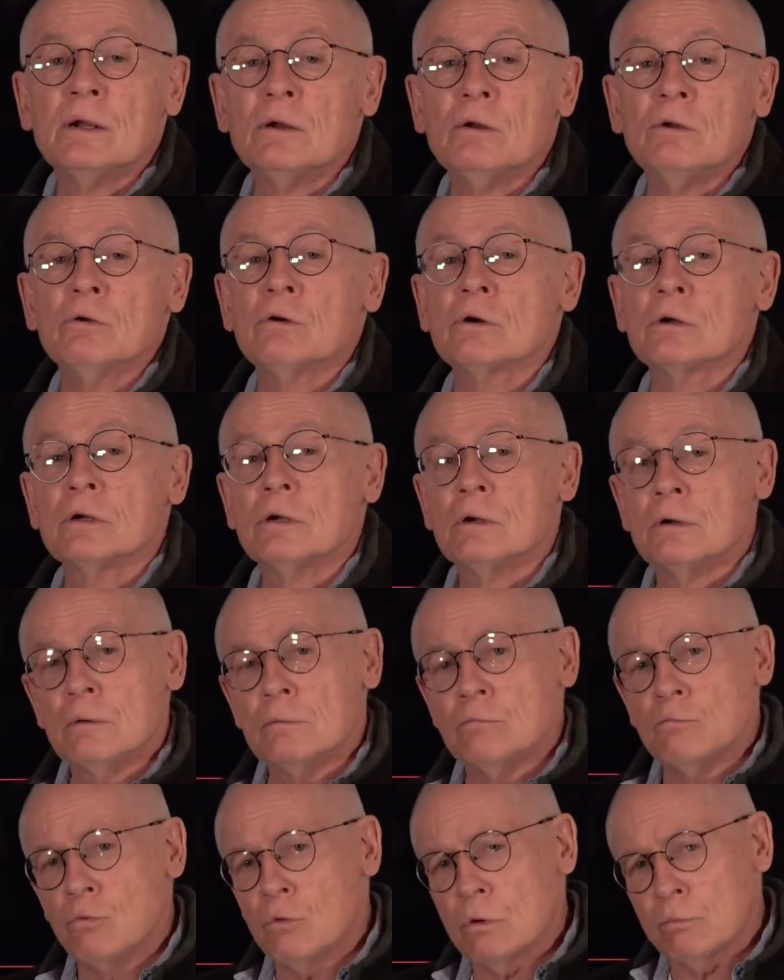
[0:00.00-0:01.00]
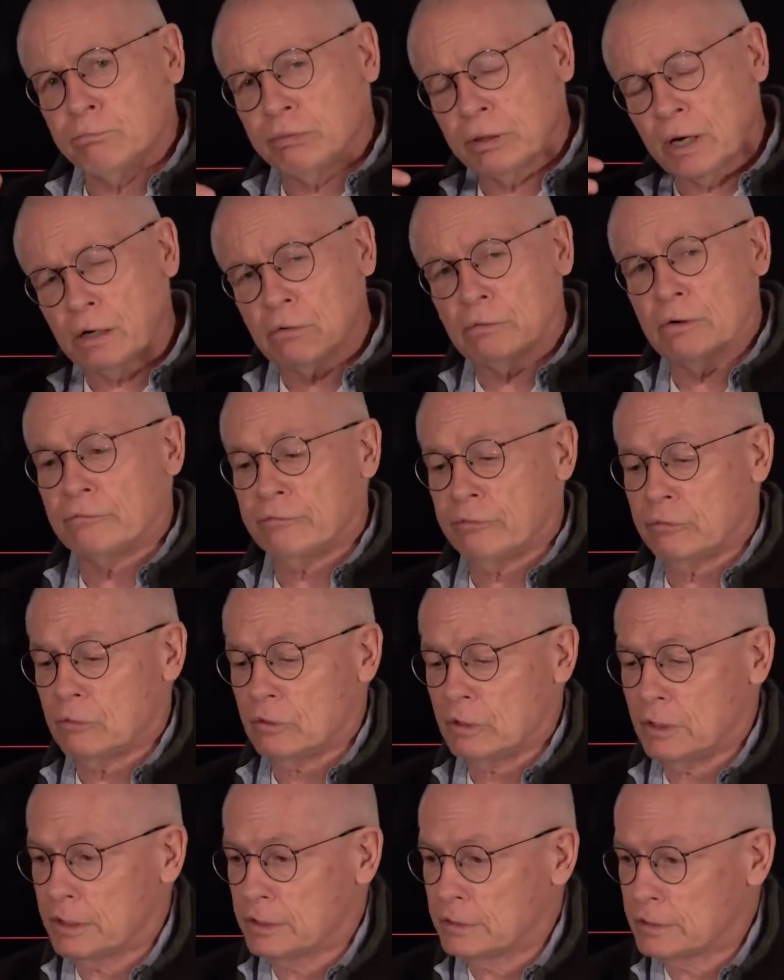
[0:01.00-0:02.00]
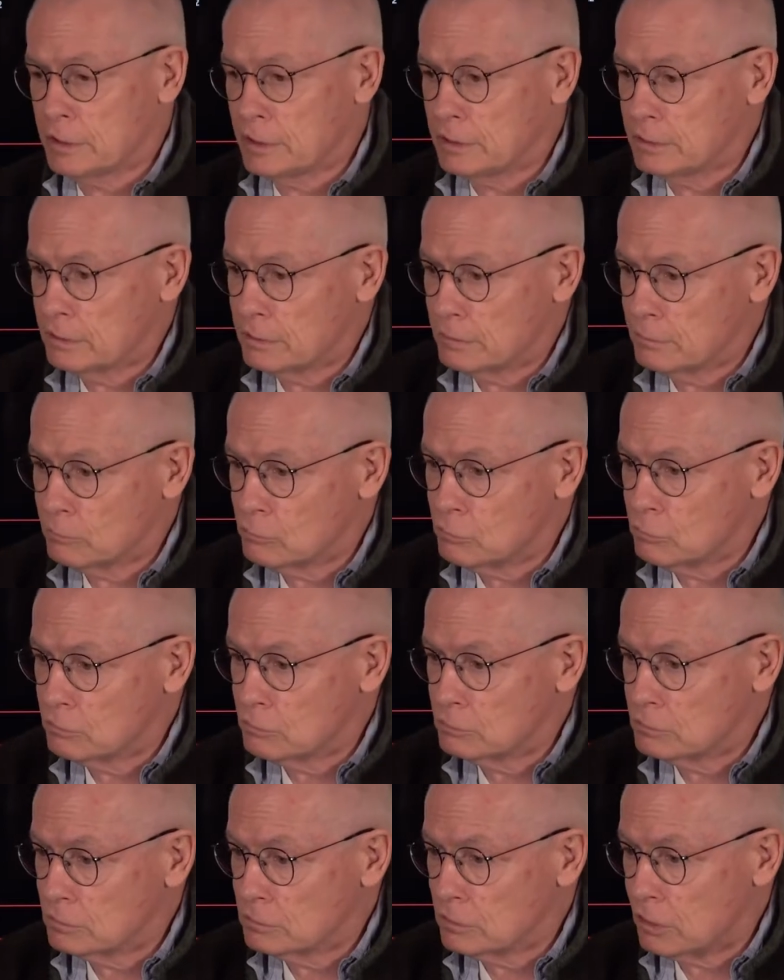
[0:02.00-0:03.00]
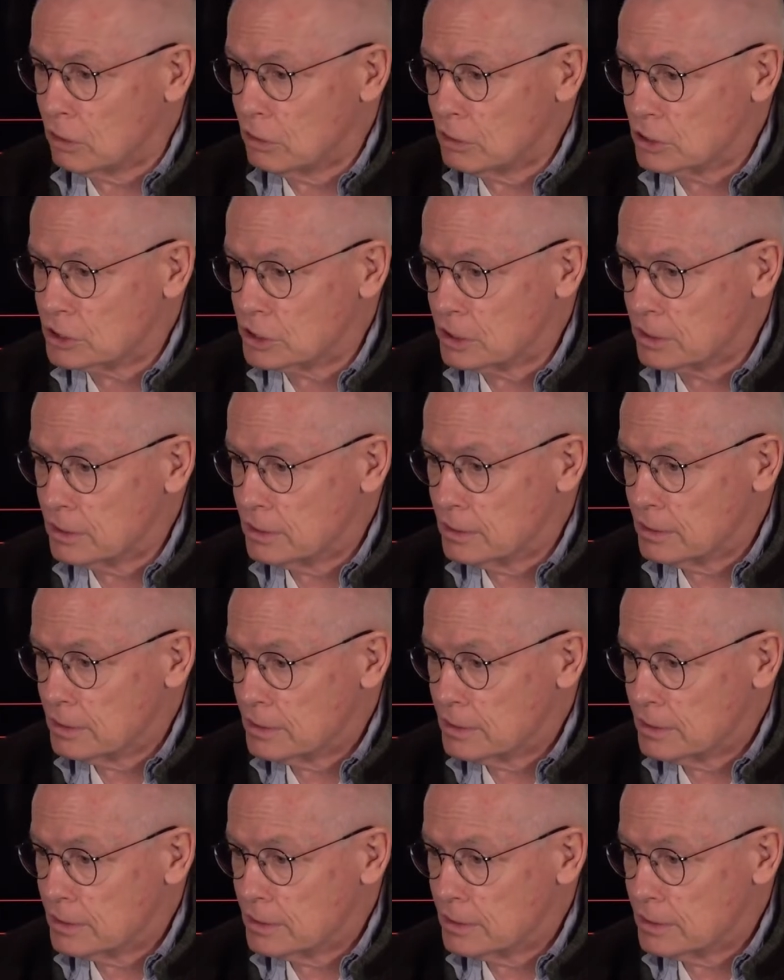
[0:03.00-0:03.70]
look more powerful and larger.